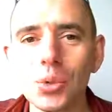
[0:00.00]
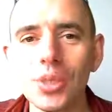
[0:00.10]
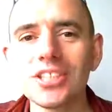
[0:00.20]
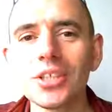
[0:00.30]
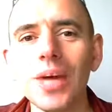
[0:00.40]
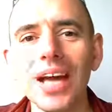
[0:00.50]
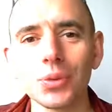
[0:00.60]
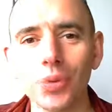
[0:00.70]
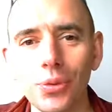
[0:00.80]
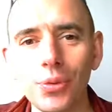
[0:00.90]
to
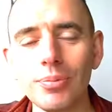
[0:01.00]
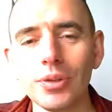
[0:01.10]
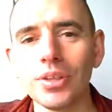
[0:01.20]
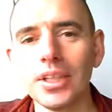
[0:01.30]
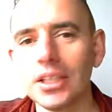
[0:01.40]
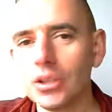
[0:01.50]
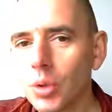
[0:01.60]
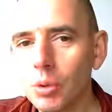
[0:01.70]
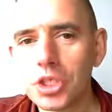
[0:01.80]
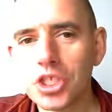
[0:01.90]
interact with women
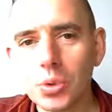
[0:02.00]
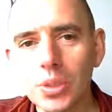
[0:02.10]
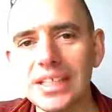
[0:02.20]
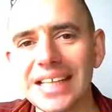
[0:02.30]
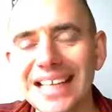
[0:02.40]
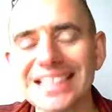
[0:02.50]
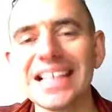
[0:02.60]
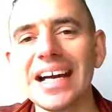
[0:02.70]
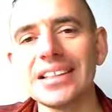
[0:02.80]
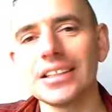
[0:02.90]
in a way which is really
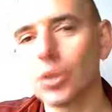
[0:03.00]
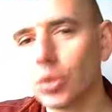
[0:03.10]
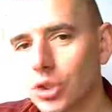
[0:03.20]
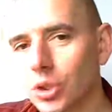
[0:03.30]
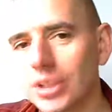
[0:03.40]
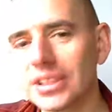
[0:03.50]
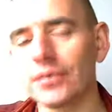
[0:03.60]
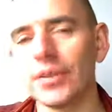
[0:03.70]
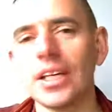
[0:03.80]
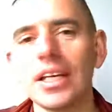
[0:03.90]
exciting,
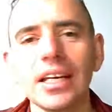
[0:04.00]
constructive,